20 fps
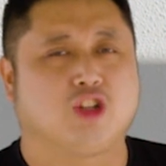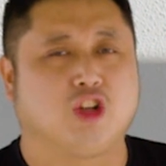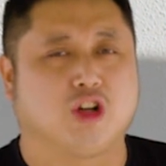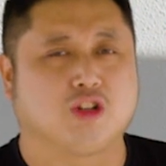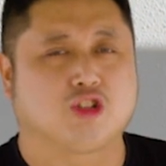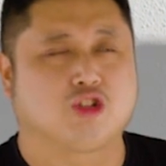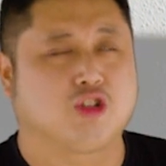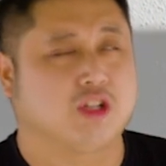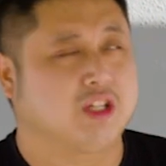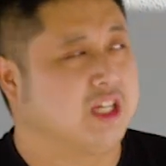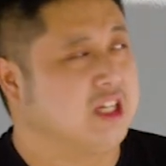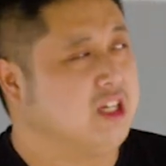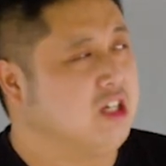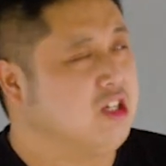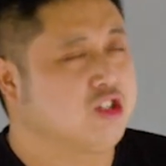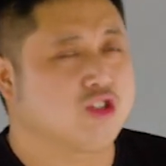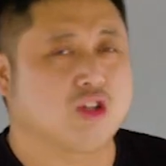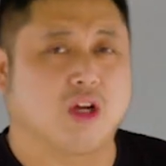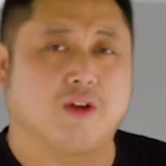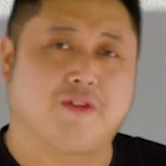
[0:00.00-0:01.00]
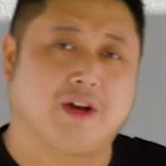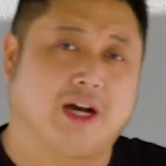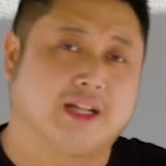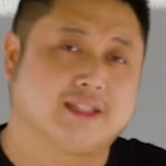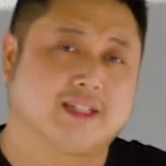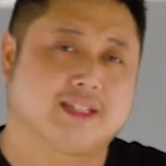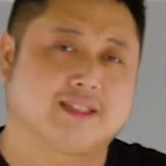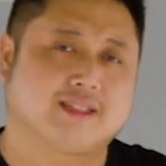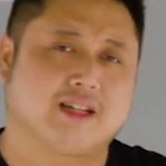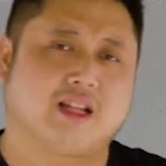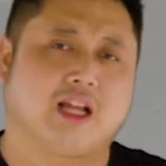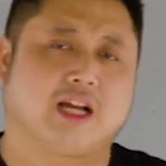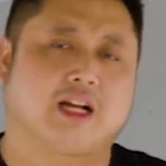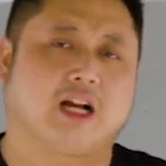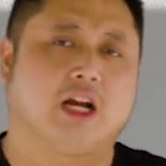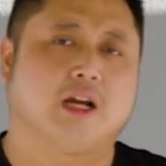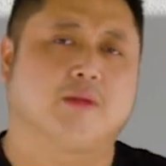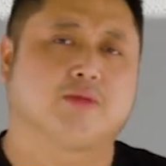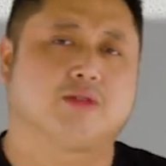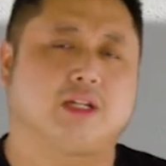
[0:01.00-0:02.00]
non-streaking, so if you're under the sun like
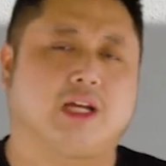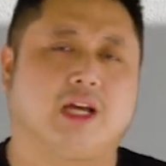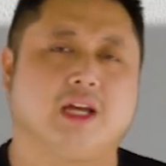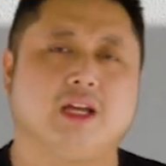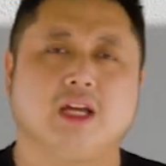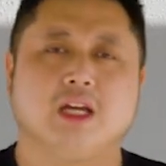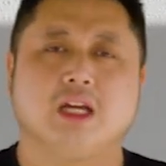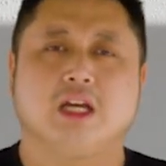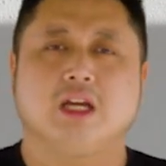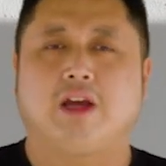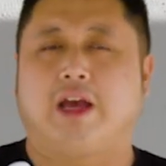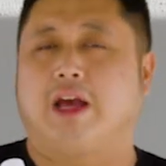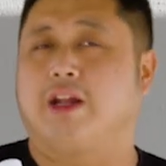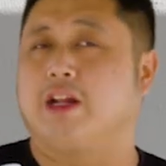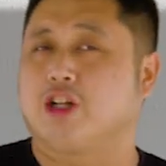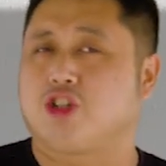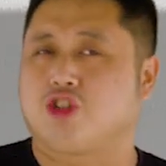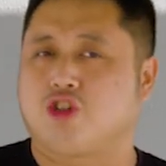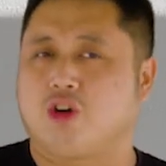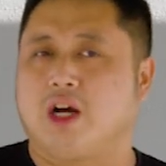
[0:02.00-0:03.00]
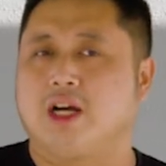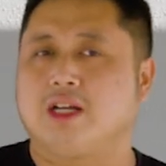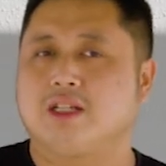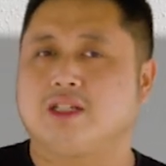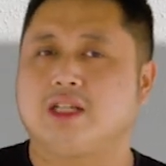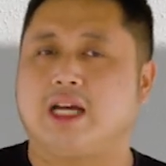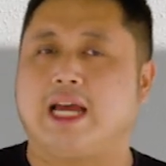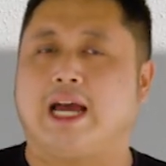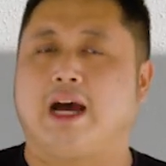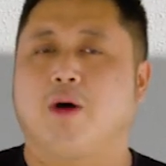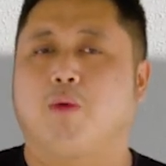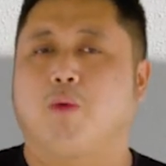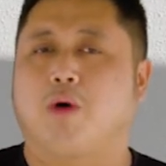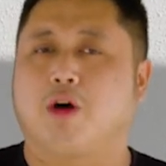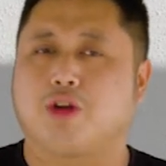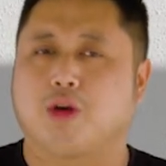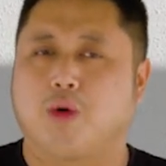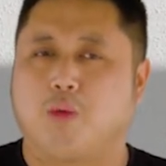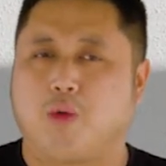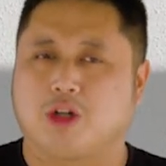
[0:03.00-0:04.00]
I am today and it dries out while
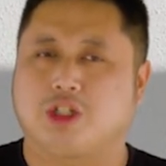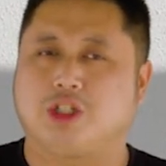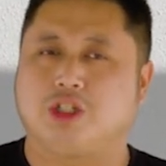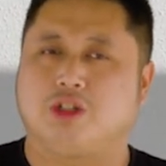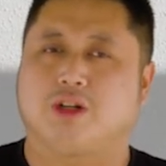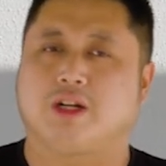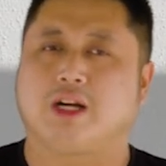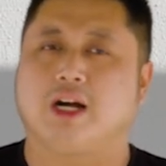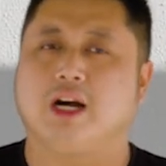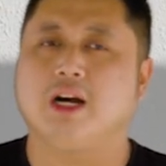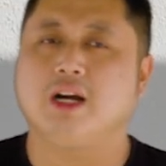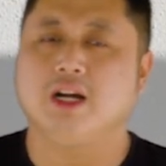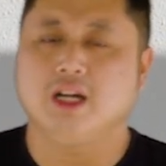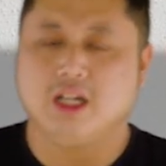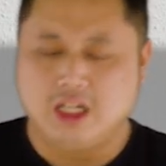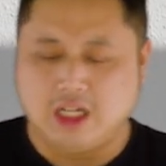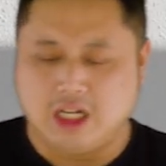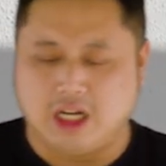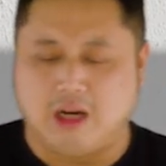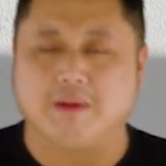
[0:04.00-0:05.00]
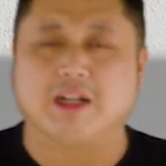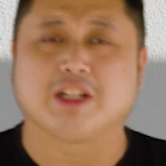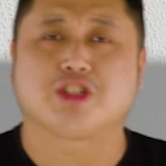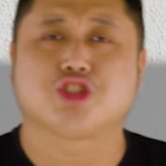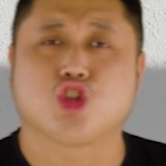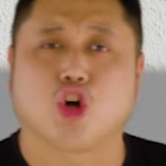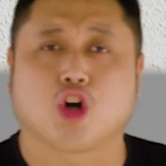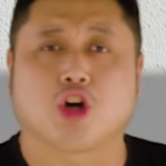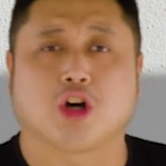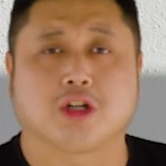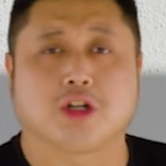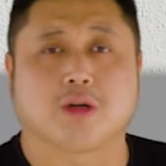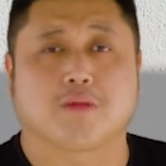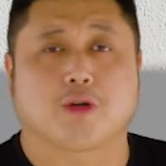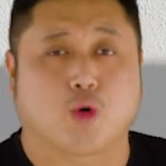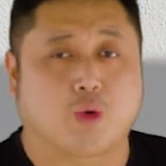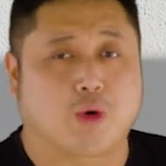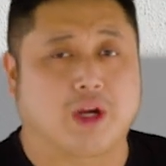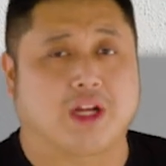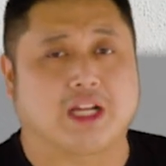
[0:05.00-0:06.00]
you're washing your car, it's not going to
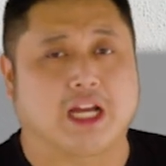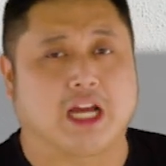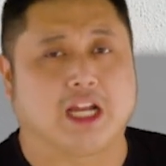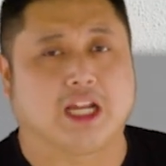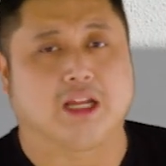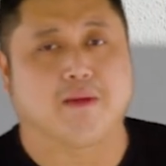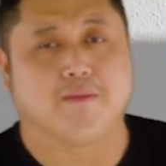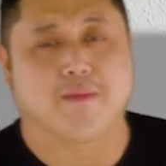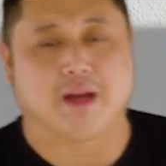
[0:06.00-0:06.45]
create any